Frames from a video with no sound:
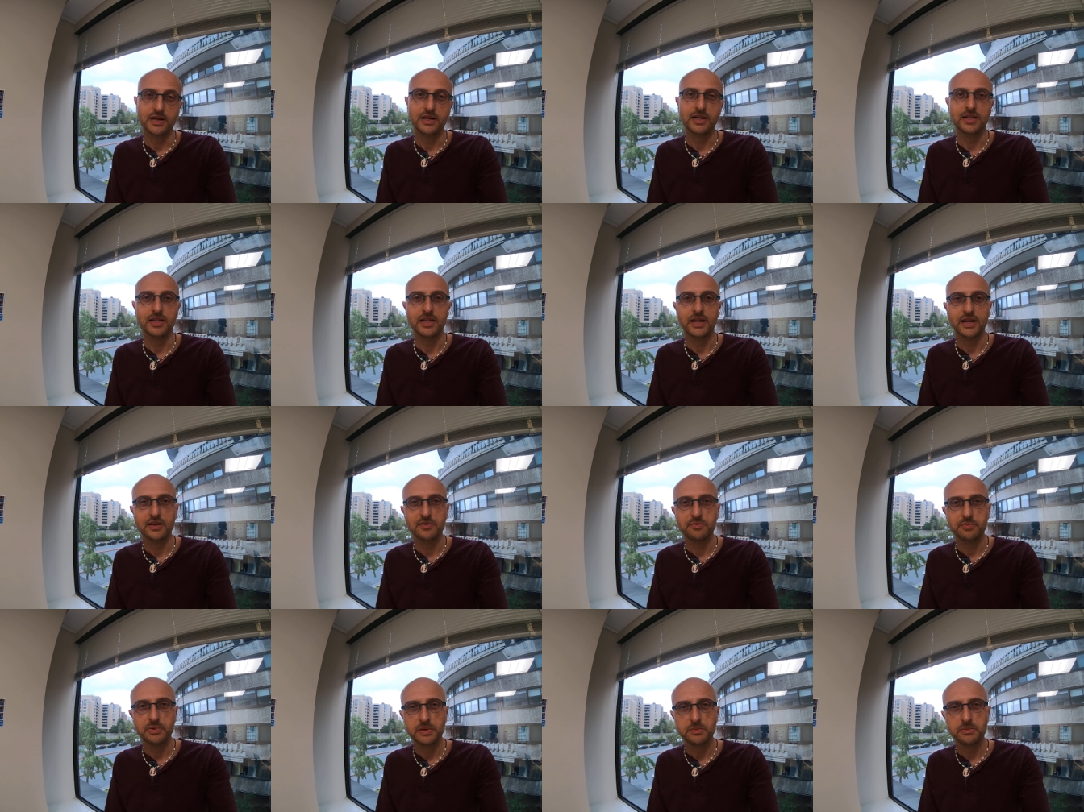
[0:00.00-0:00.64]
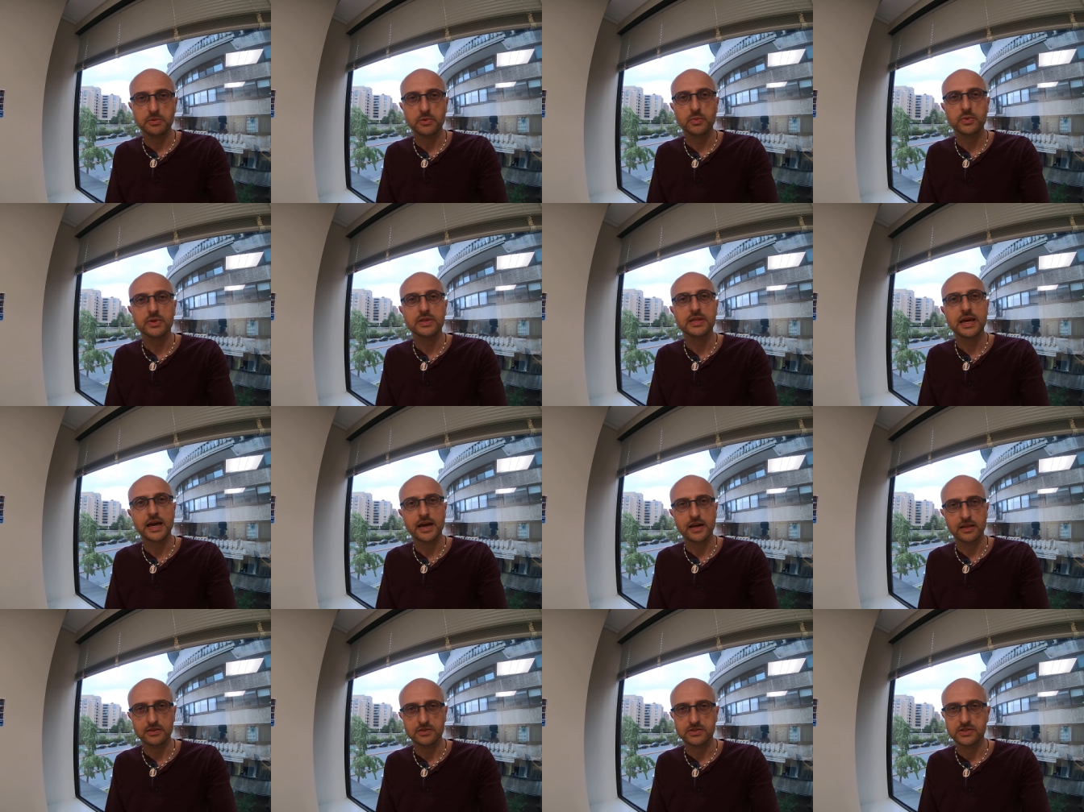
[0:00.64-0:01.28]
A lot of people with
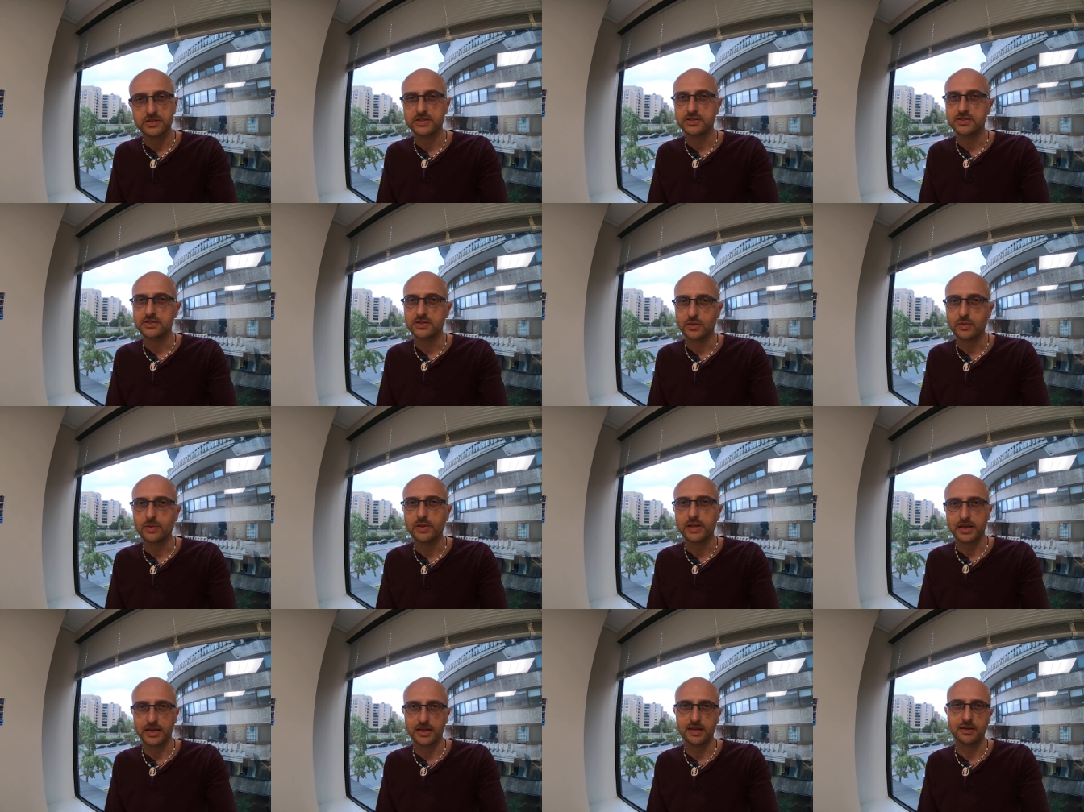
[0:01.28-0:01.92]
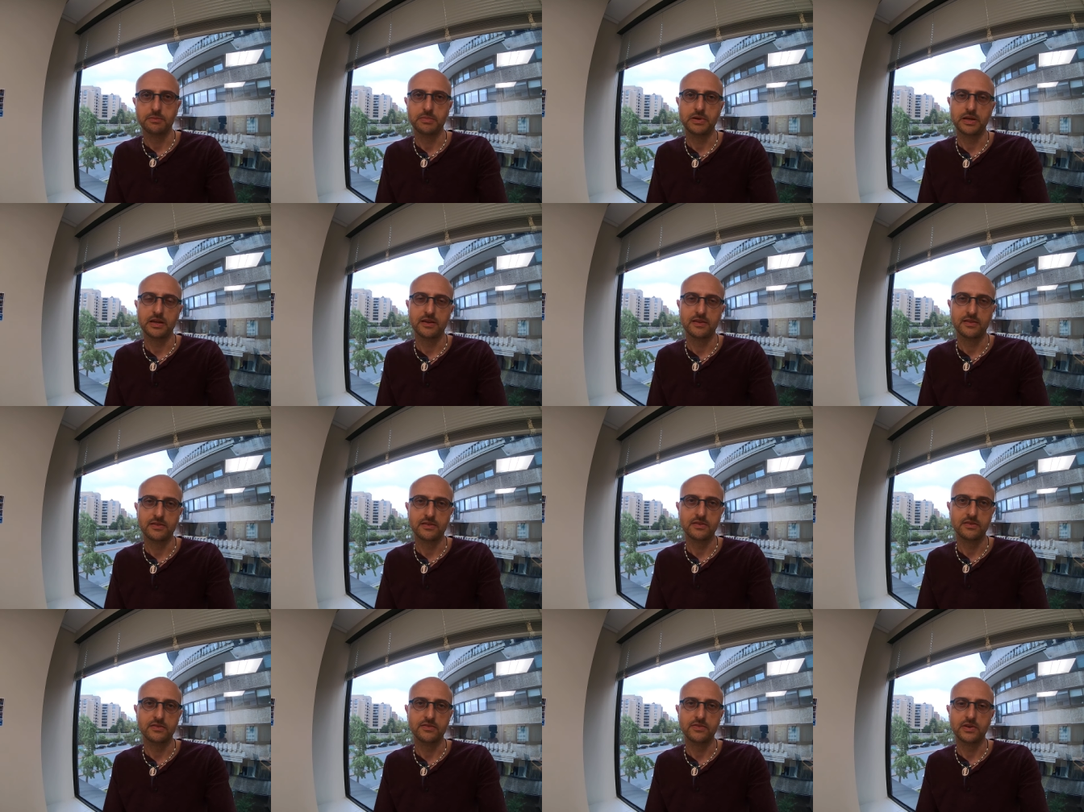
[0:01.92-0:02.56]
allergies don't like it
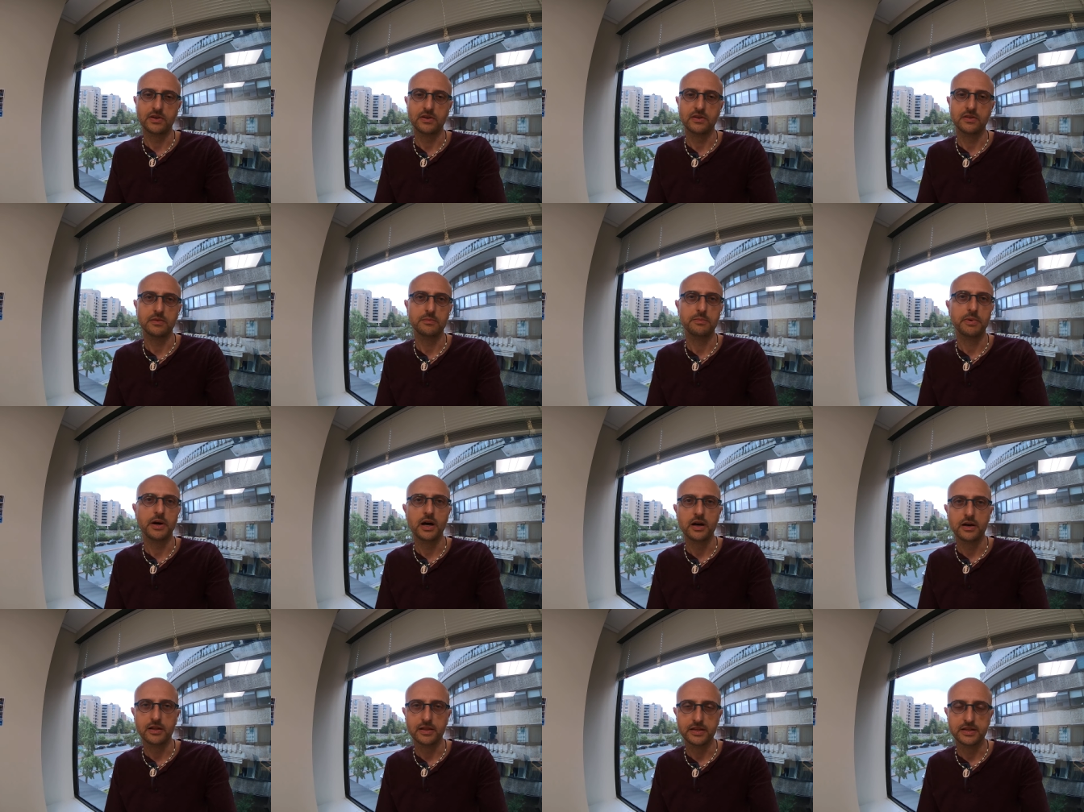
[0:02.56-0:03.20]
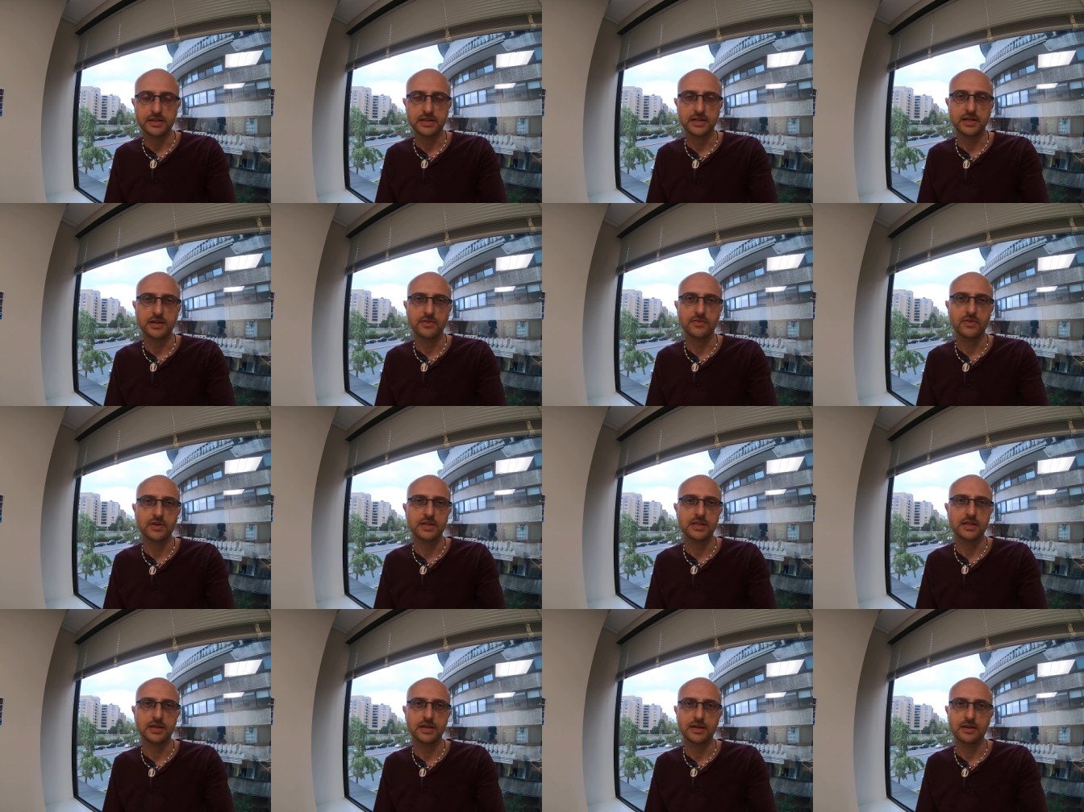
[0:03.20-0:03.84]
because of all the pollen and
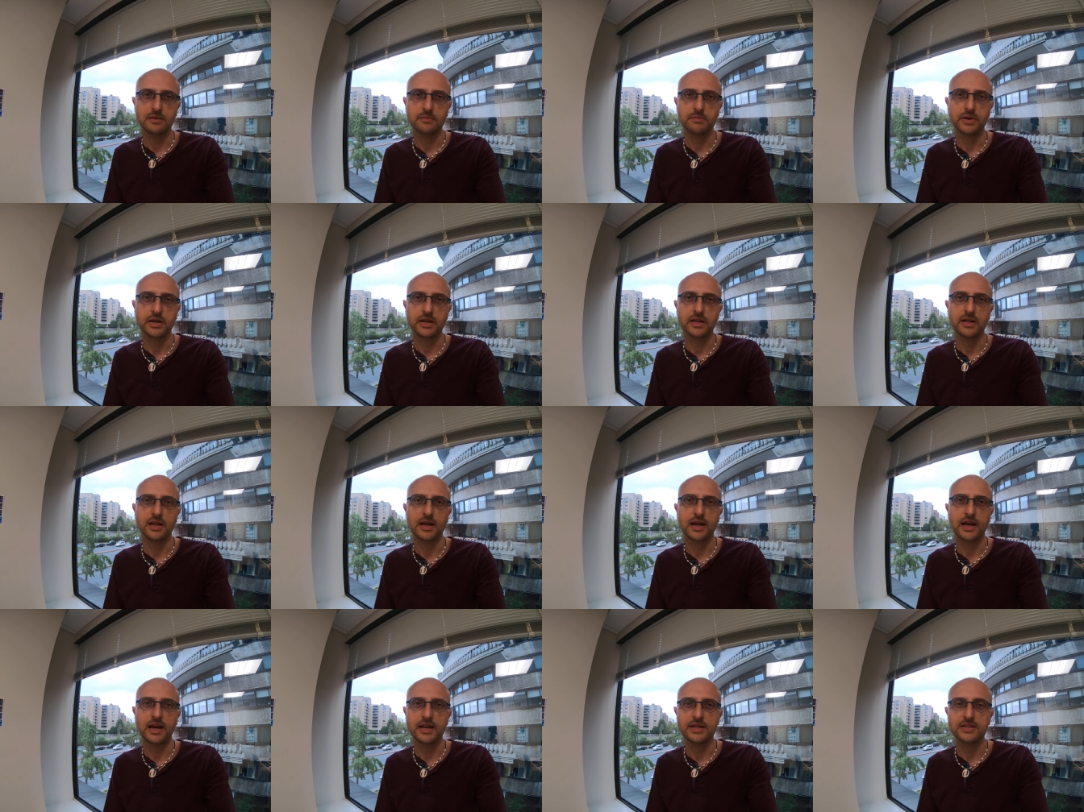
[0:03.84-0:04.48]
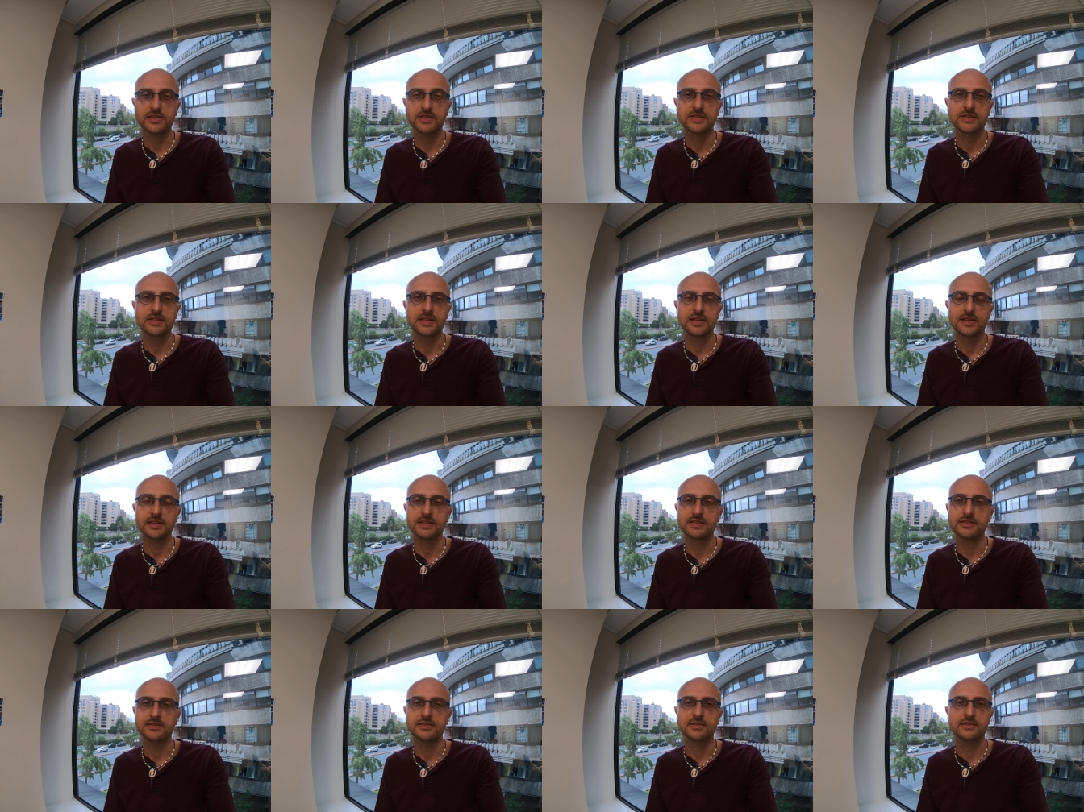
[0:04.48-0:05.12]
everything, but I just
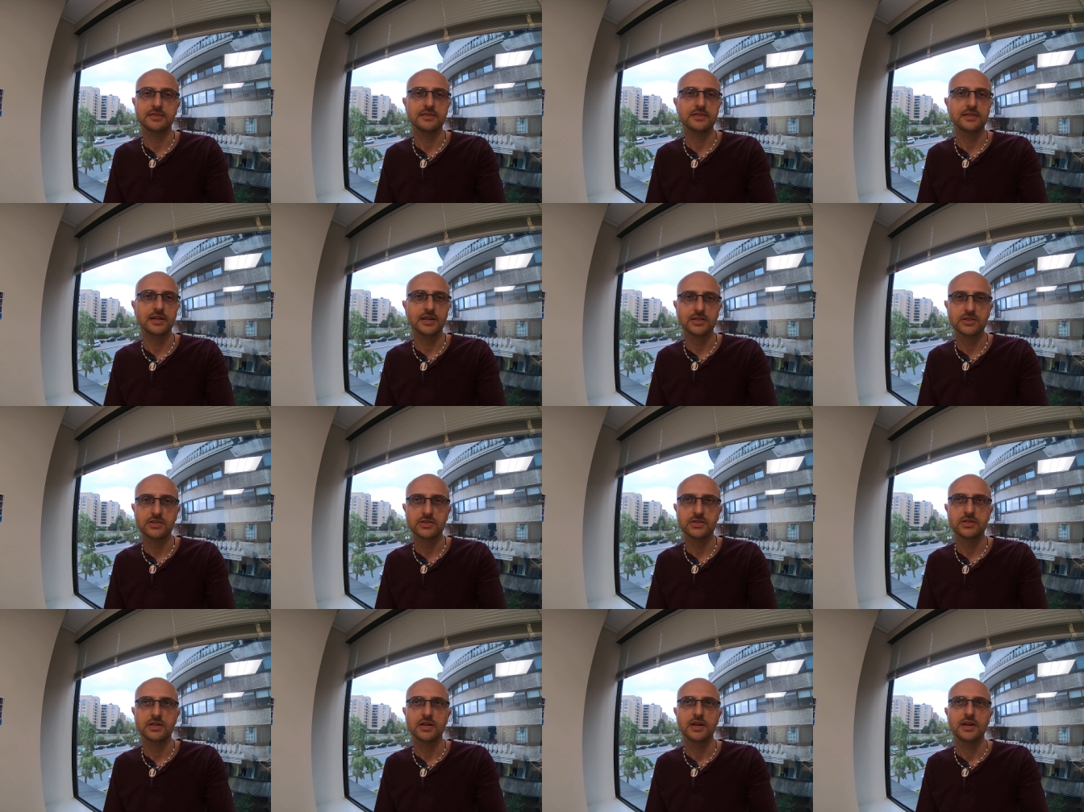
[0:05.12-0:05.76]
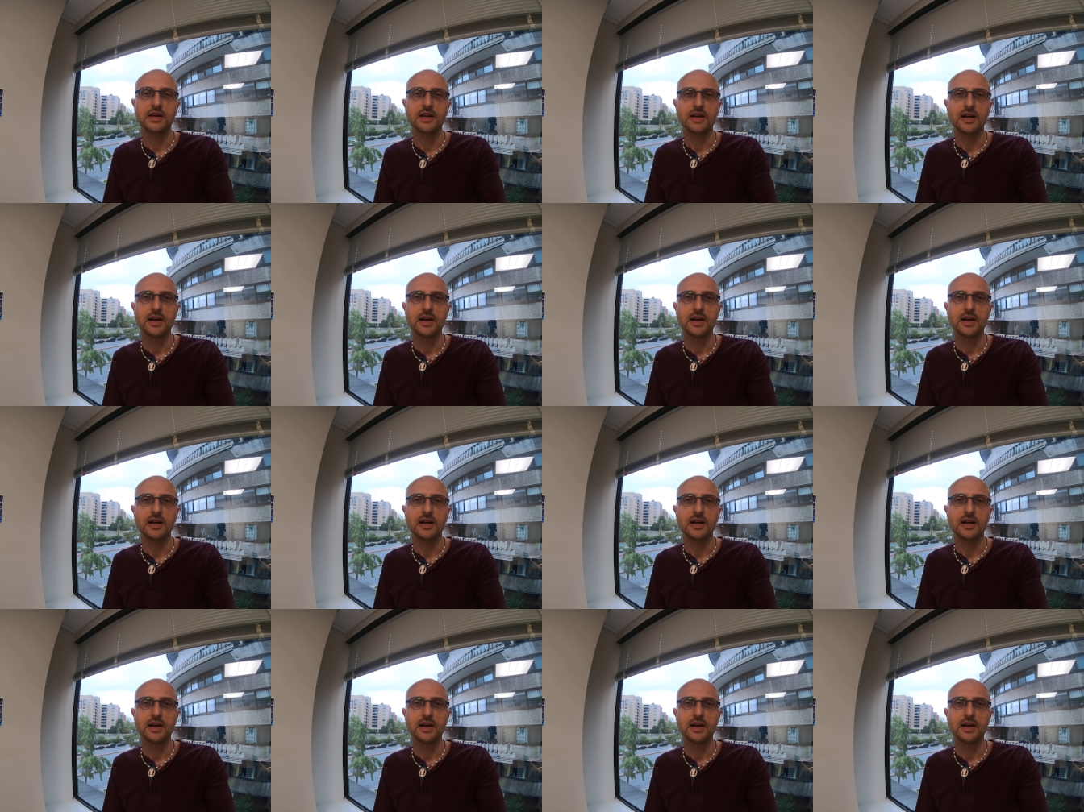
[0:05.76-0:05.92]
think it's such